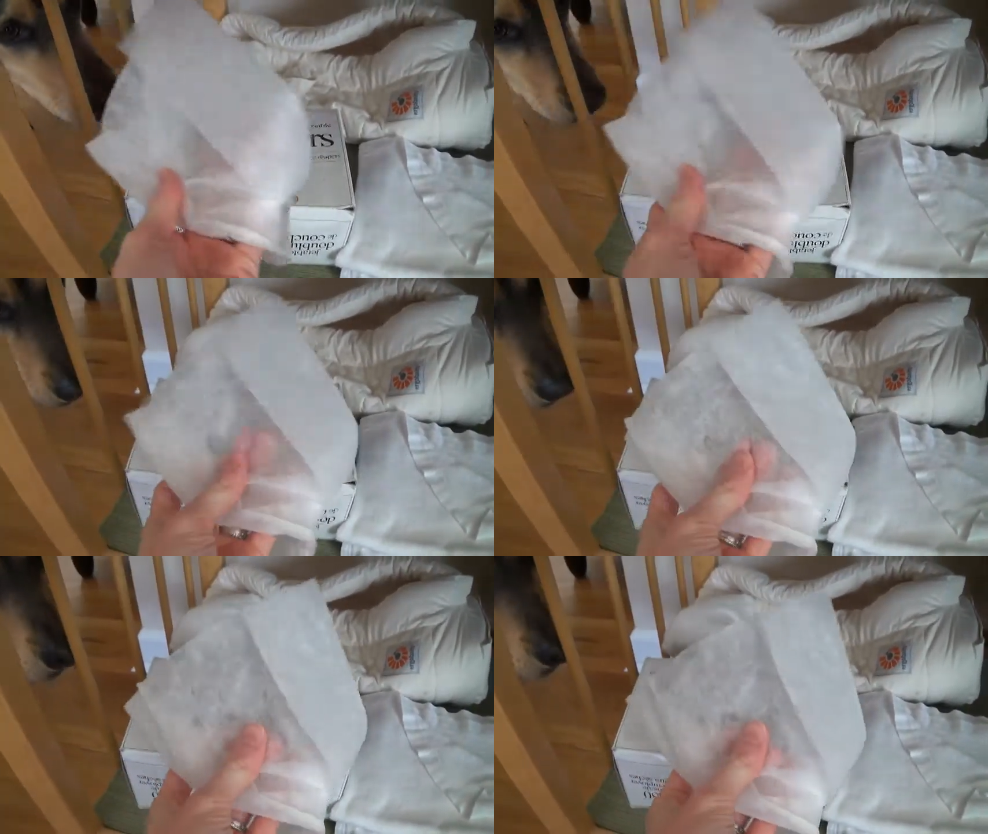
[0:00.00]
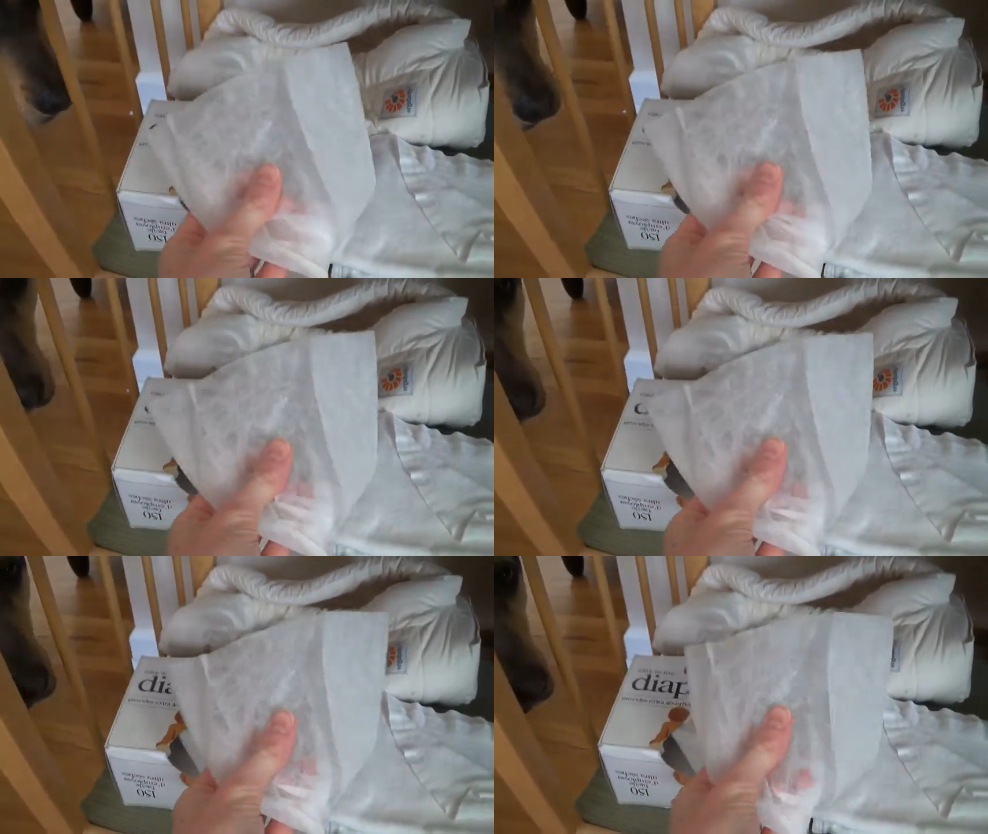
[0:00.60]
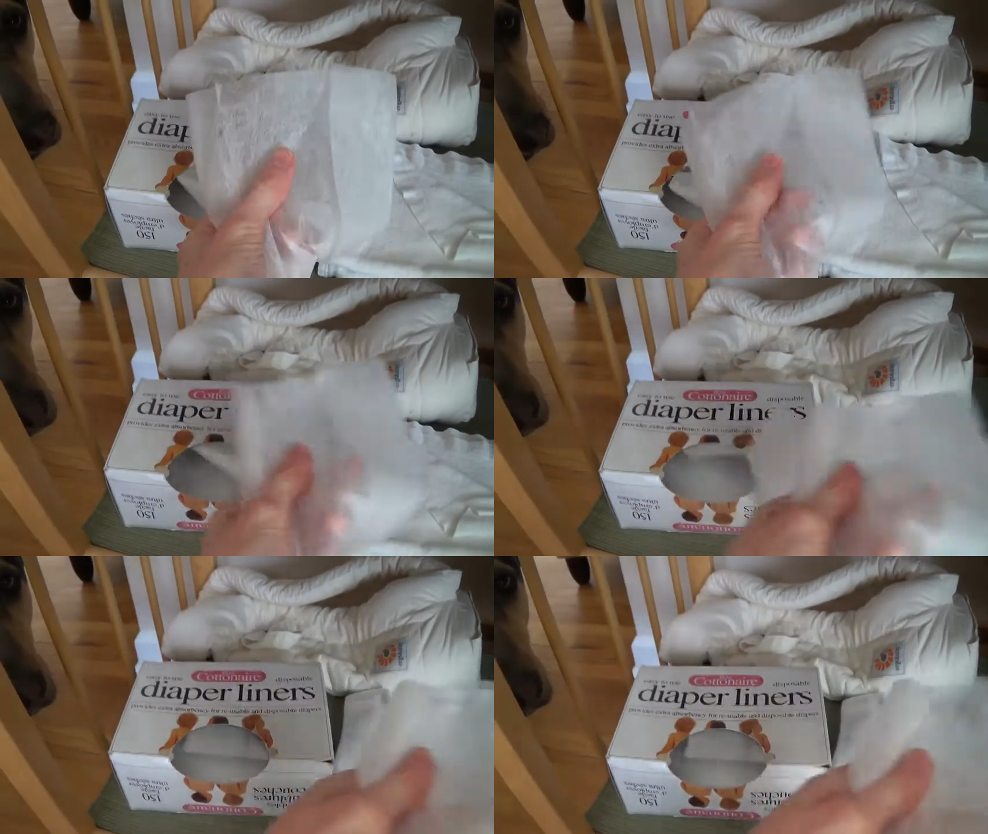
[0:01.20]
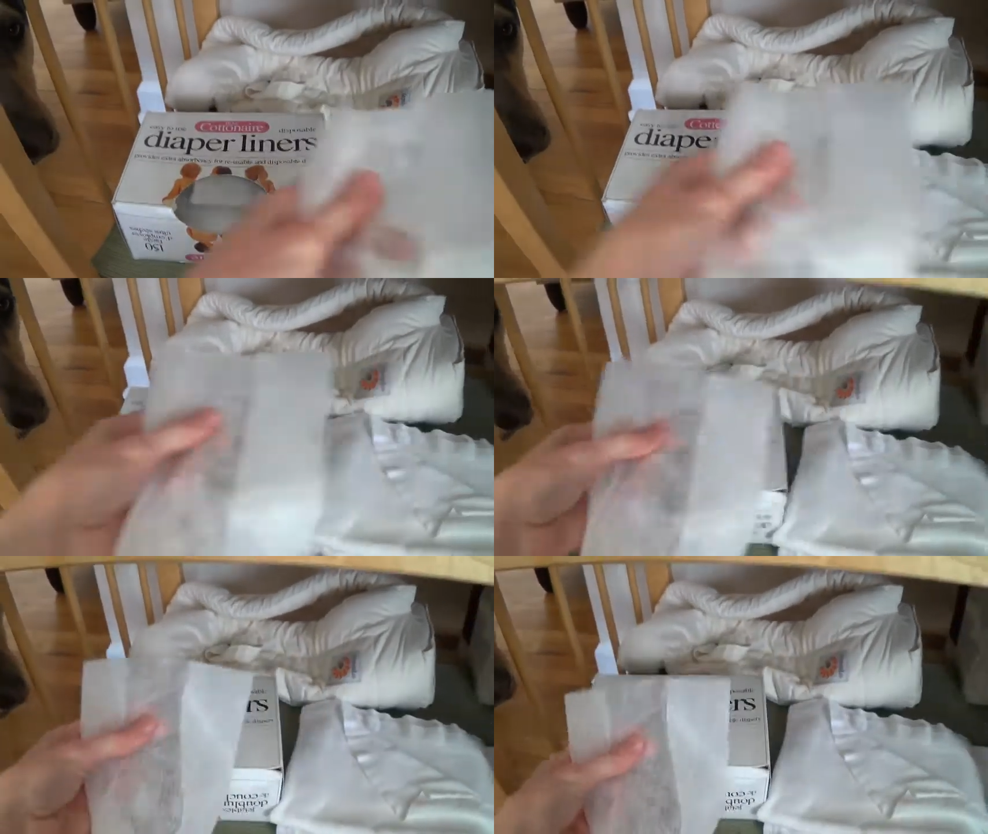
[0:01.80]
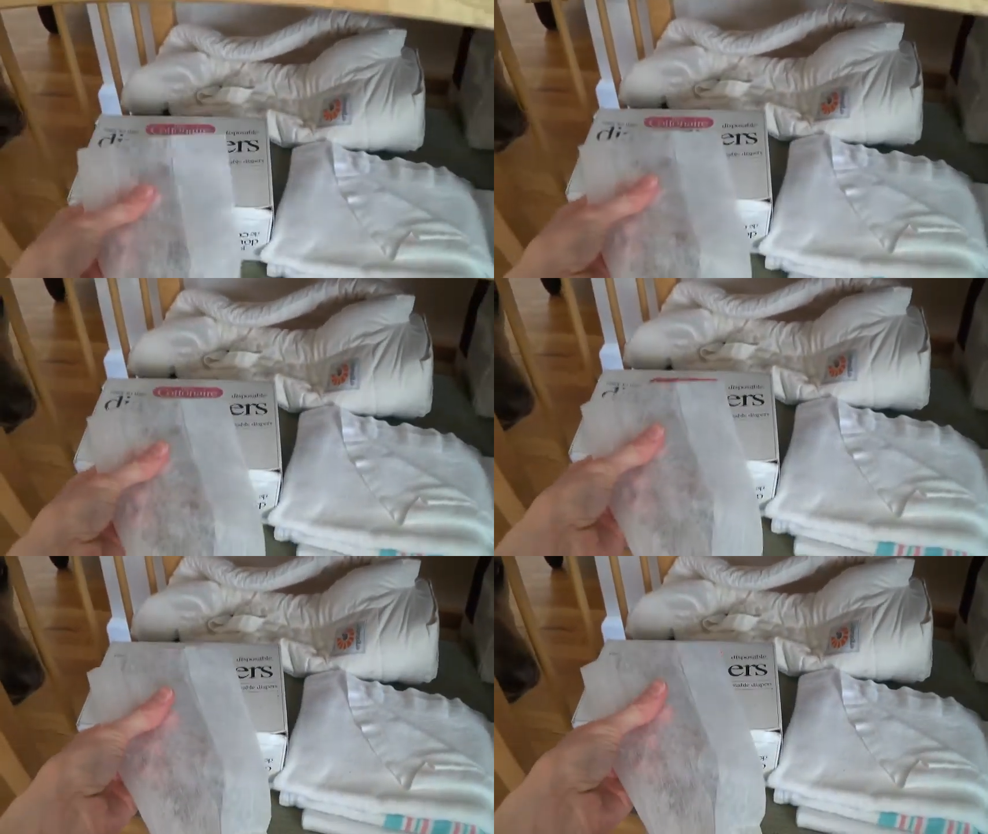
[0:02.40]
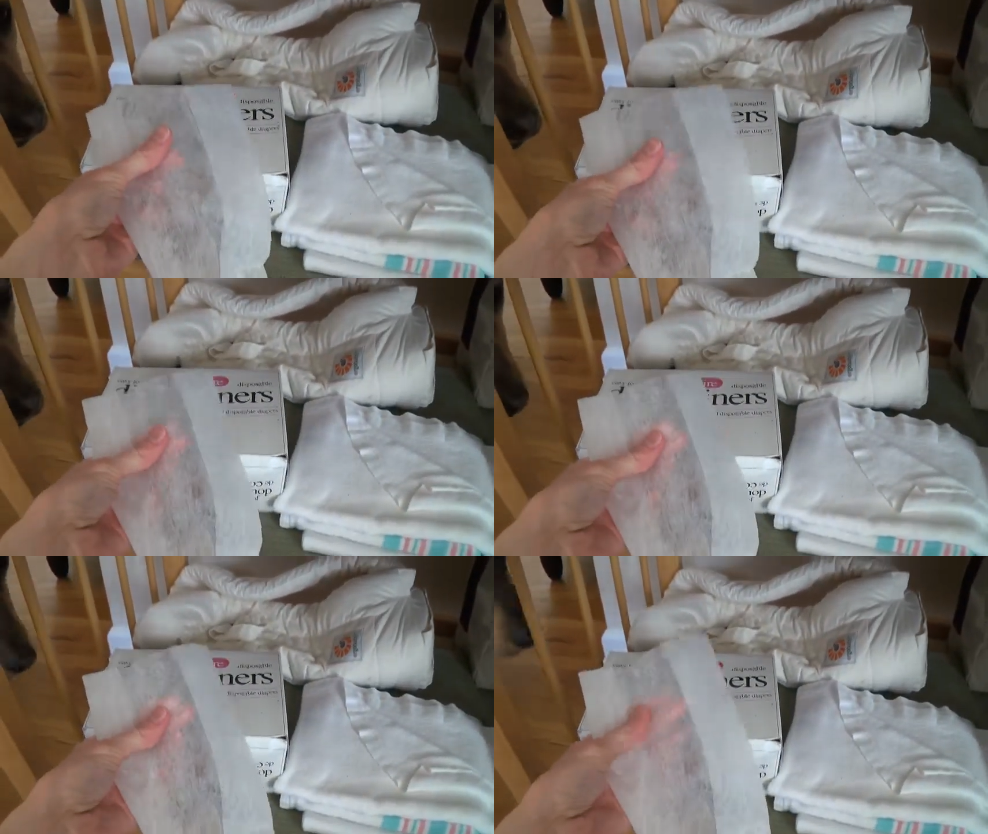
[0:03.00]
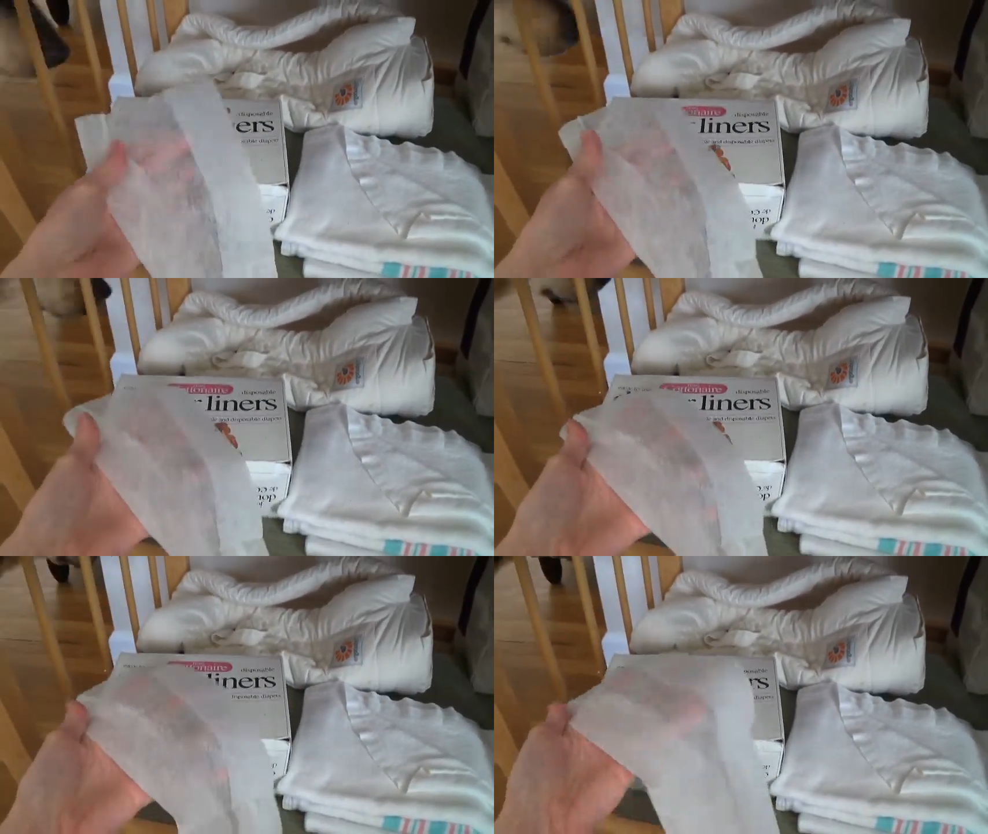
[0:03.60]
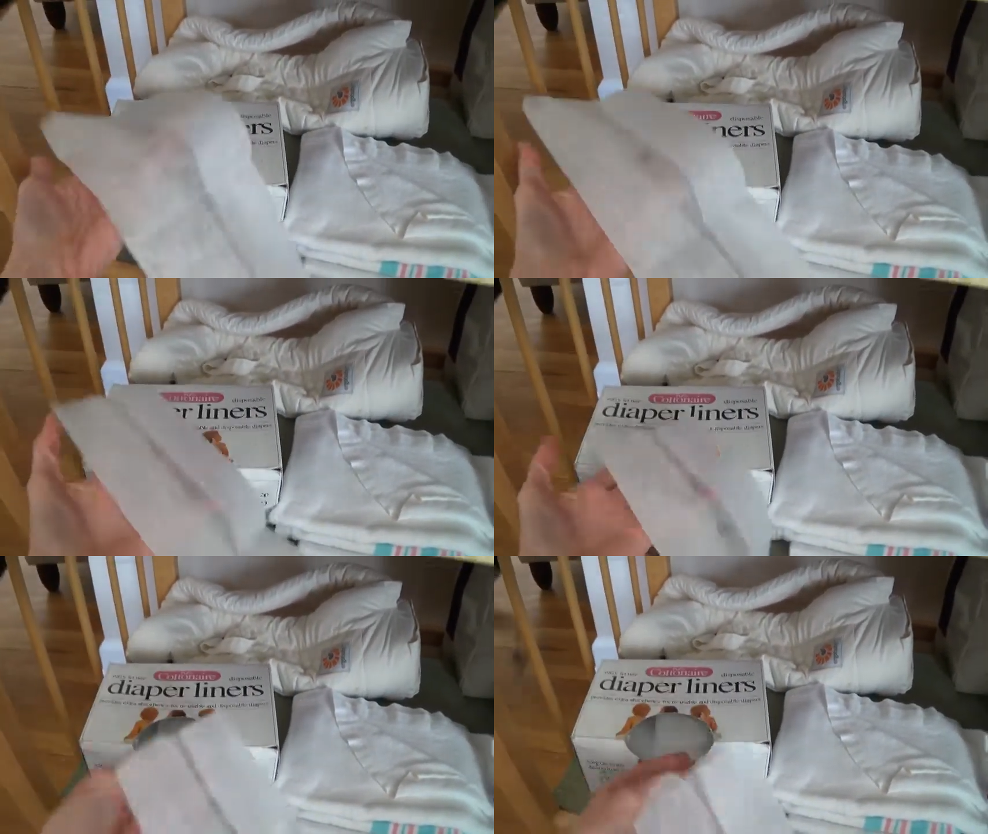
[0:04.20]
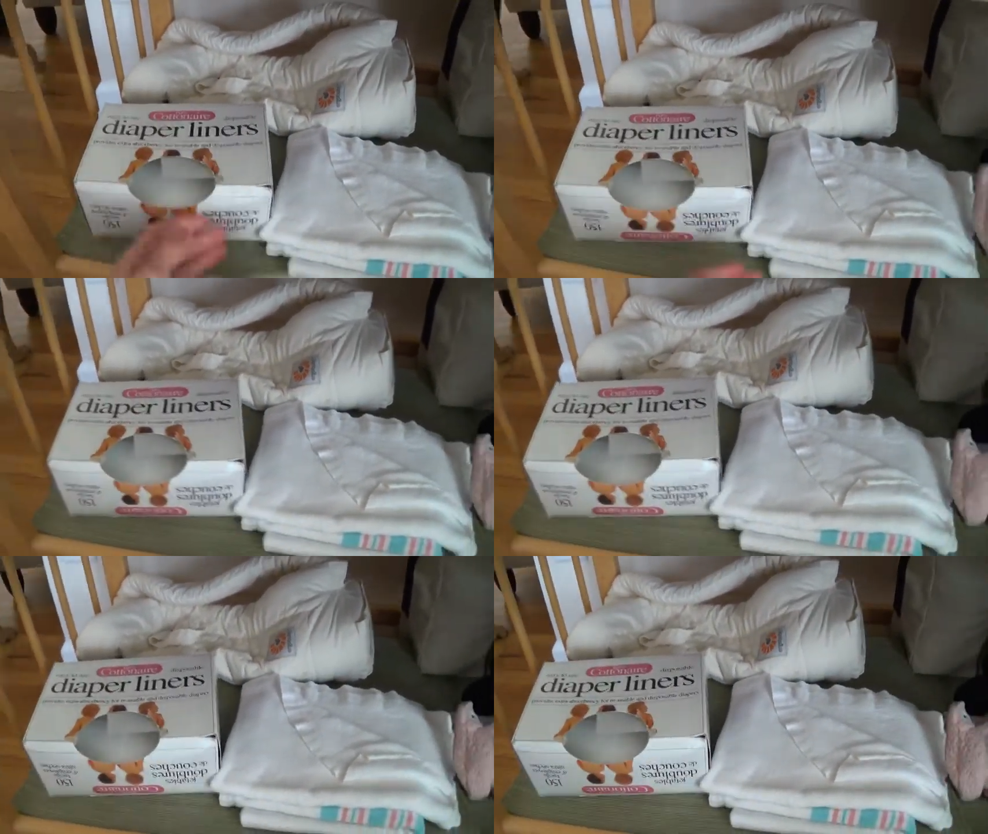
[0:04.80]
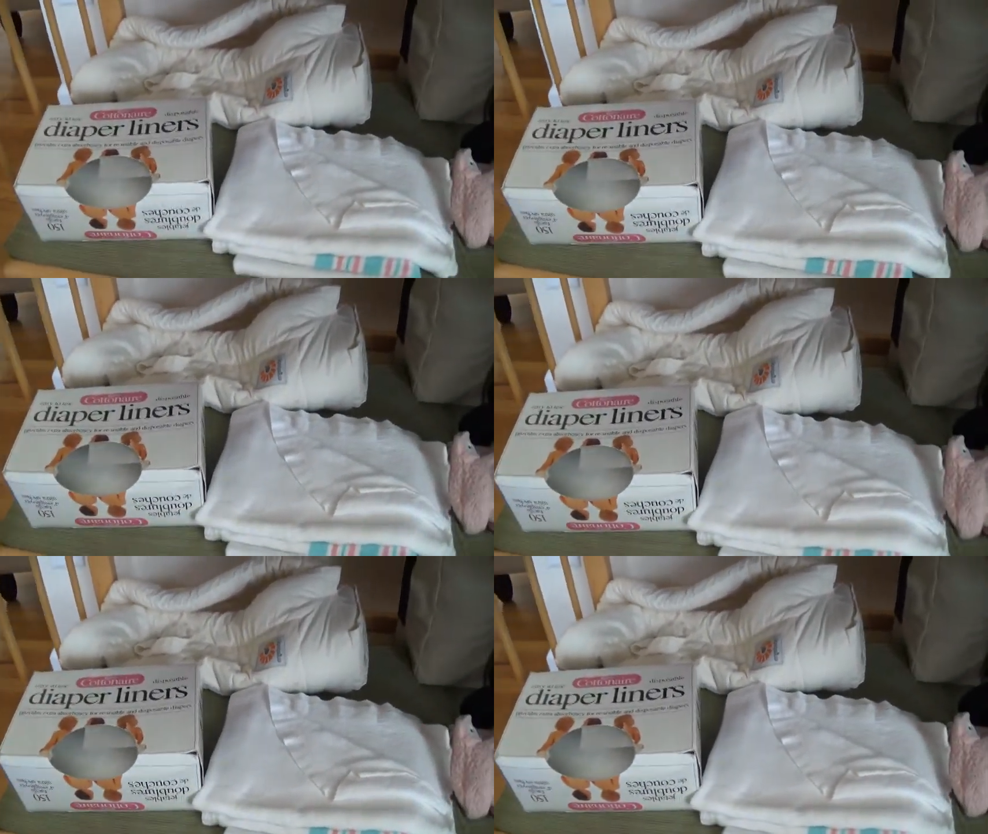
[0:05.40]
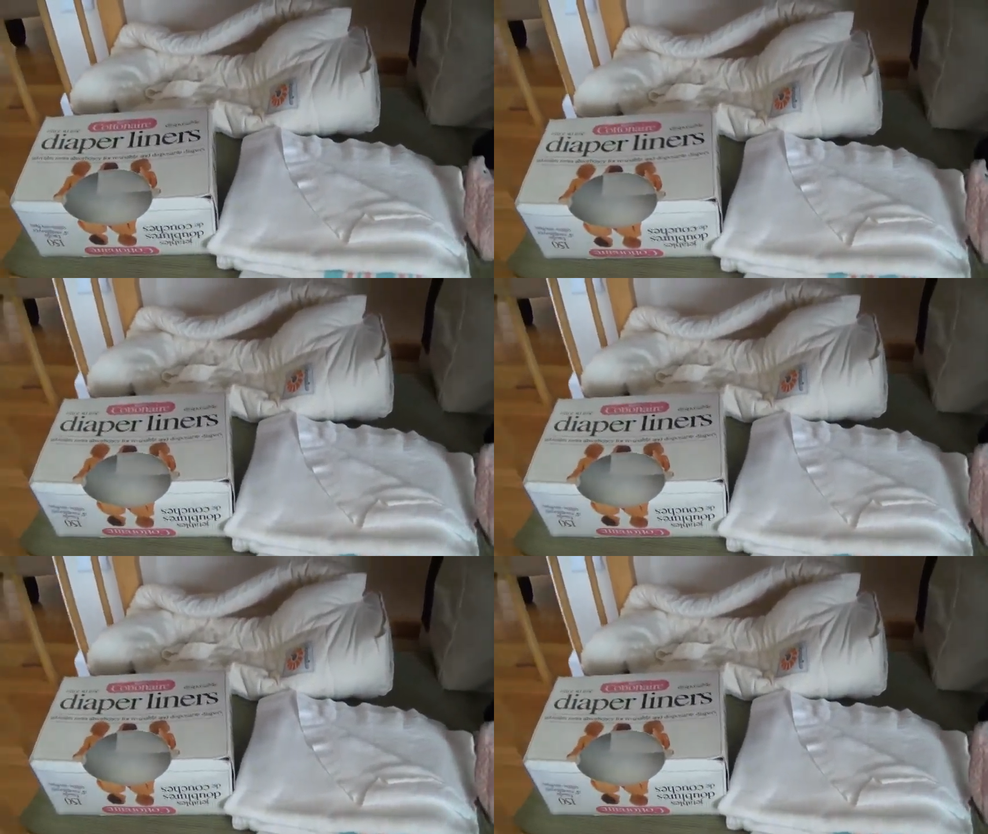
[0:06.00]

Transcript: [unreadable: no face in view]